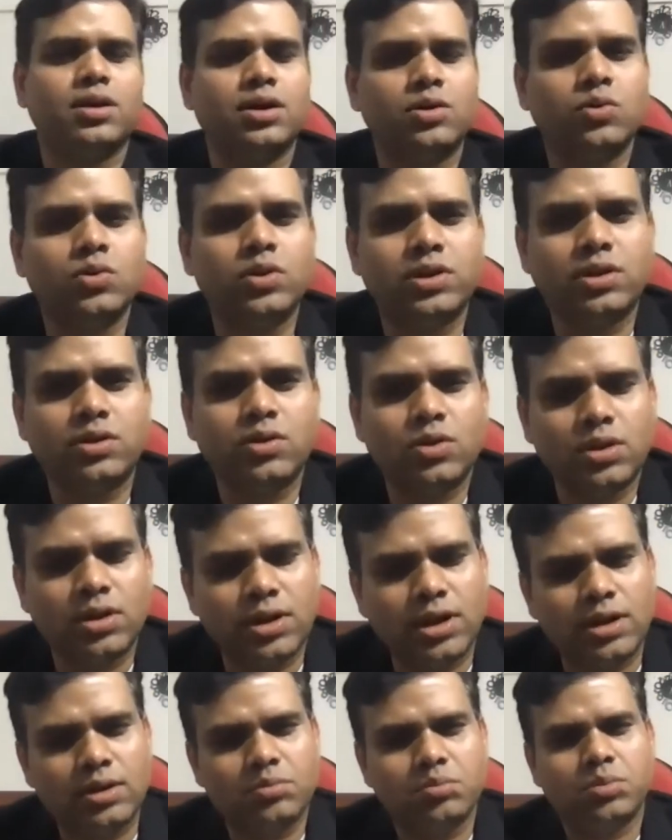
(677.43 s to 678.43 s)
You'll see on
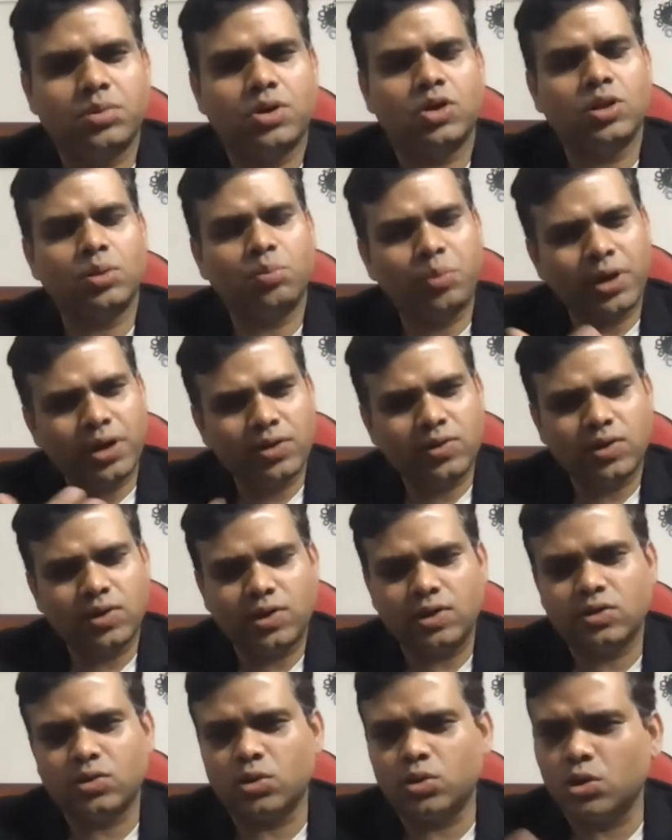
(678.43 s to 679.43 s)
the
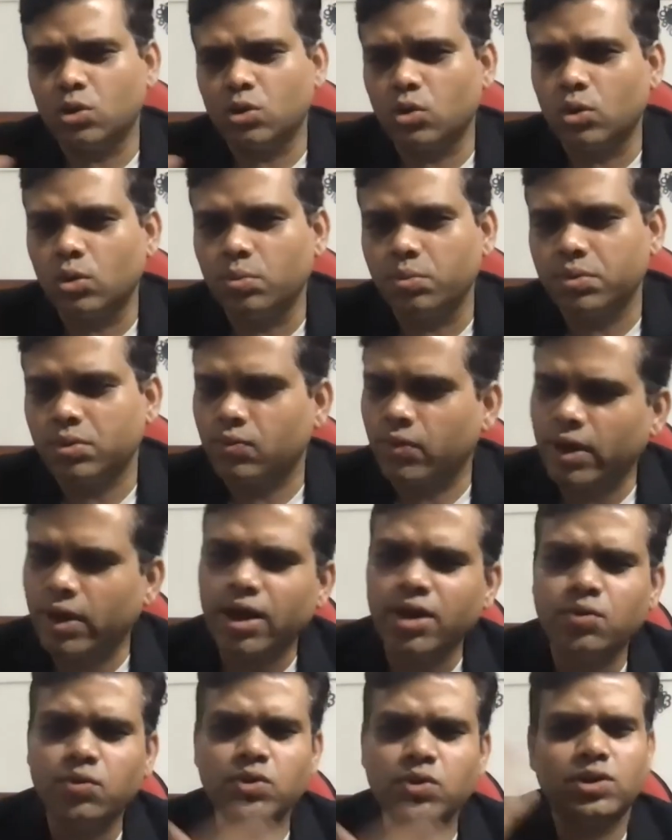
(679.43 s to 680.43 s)
pages, on the groups. Why
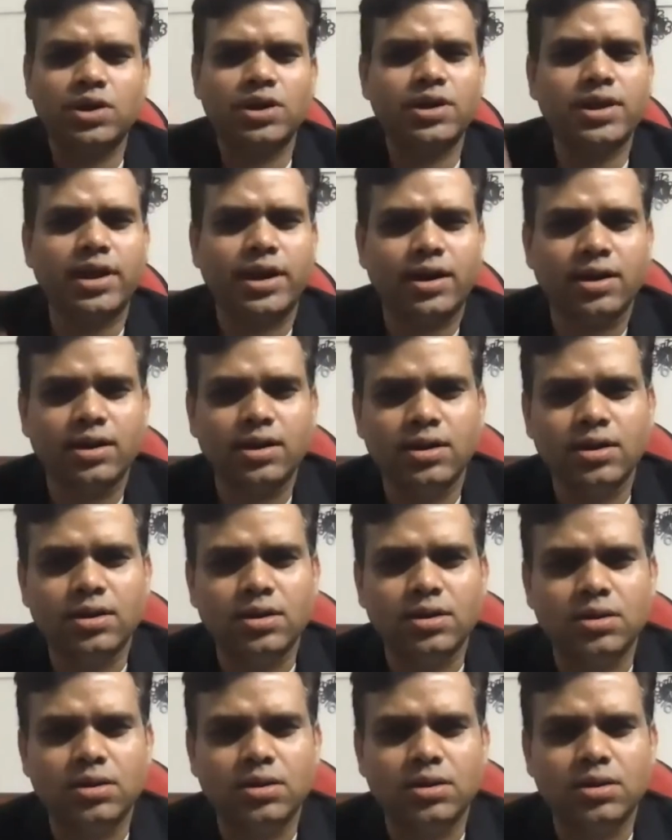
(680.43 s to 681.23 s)
can't we share that?